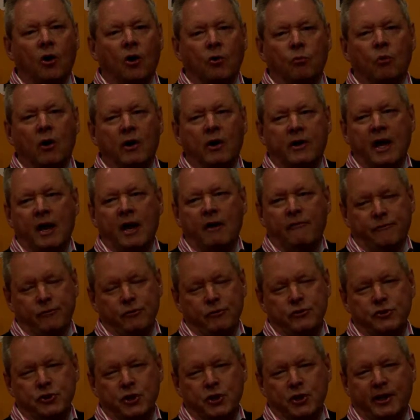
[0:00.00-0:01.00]
what our
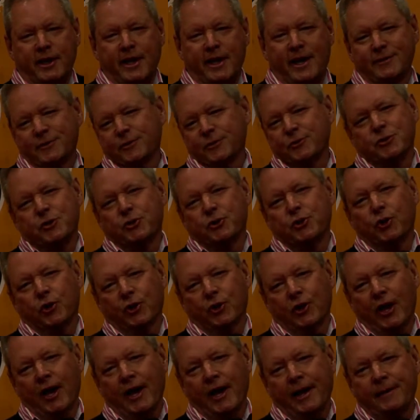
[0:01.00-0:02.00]
future council should
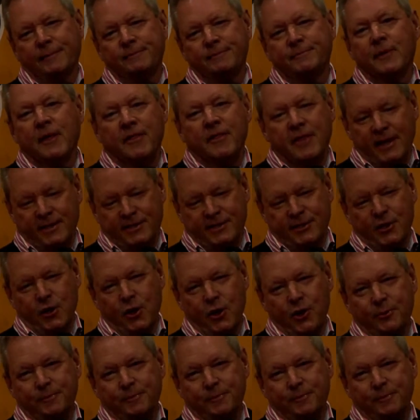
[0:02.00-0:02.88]
look like. Thanks a lot.